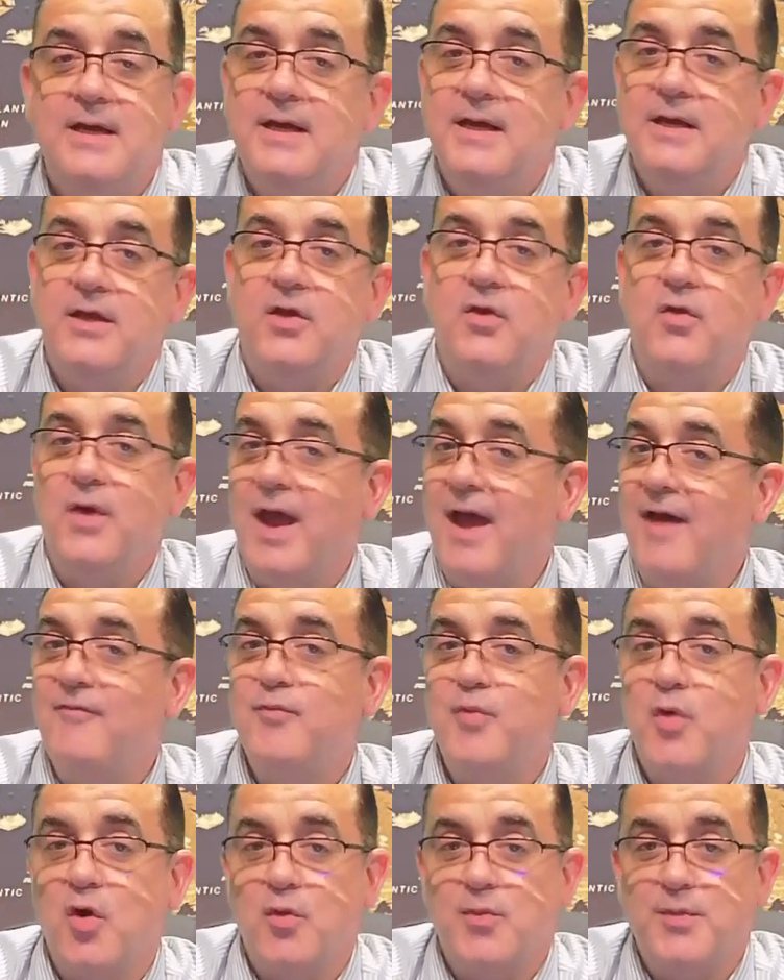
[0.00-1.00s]
You have
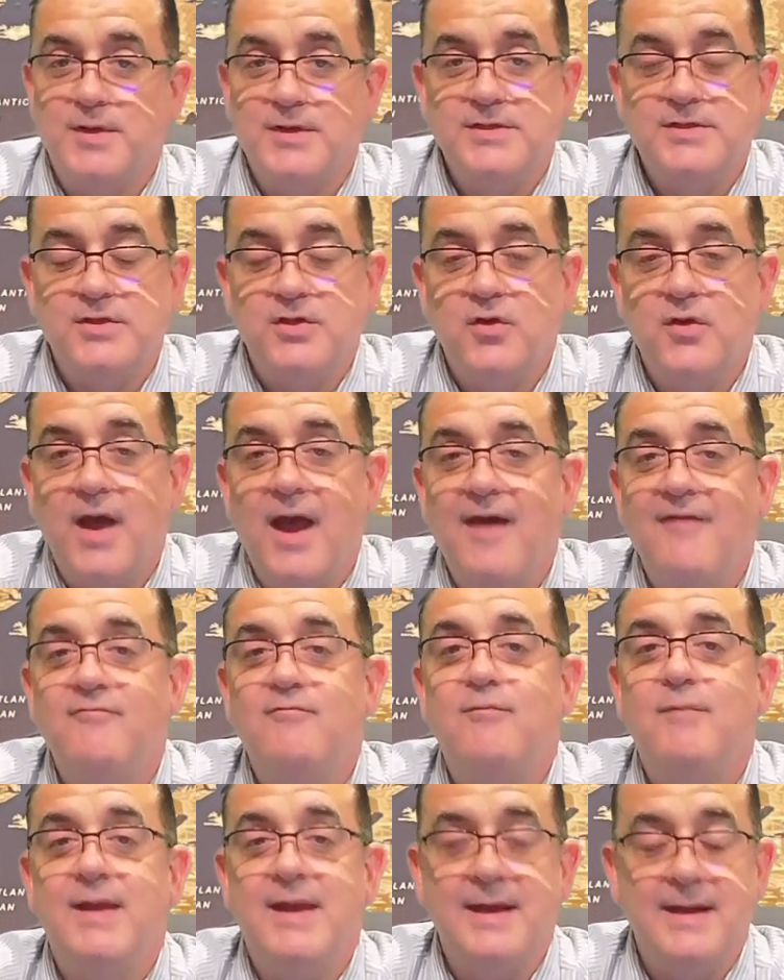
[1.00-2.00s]
purpose. You have
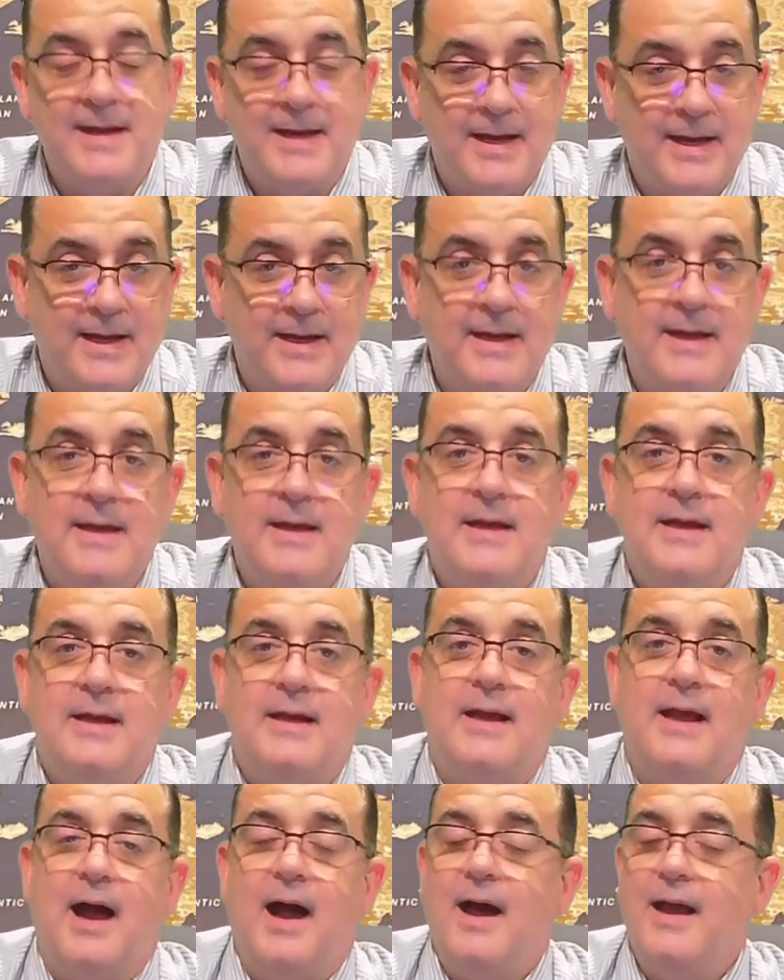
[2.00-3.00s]
meaning.
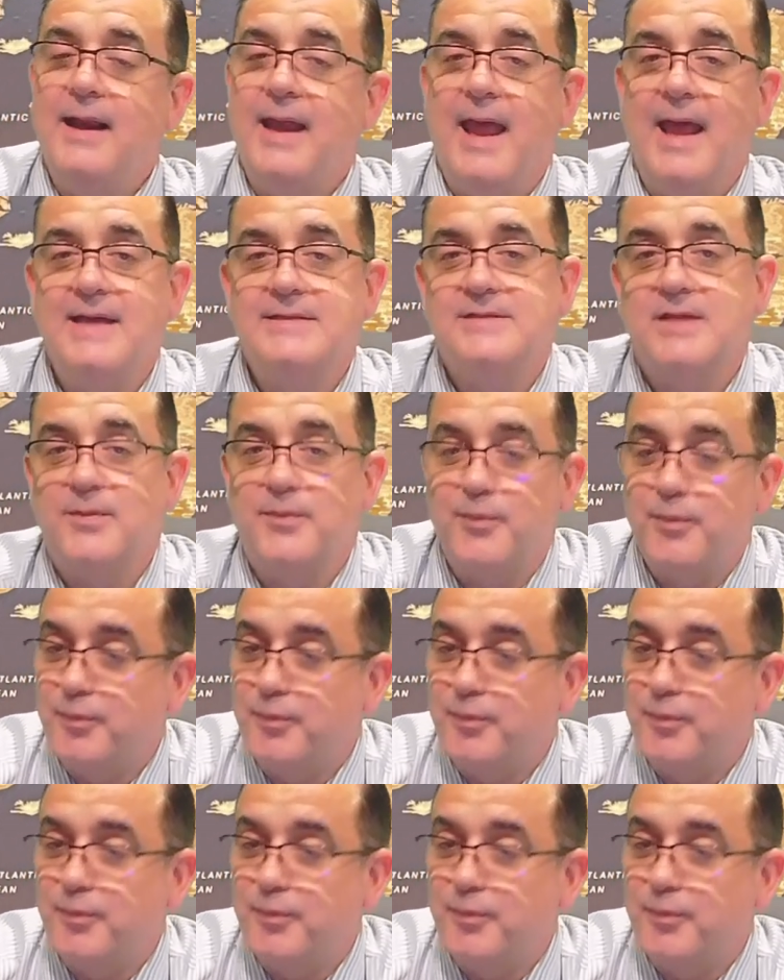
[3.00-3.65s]
God has a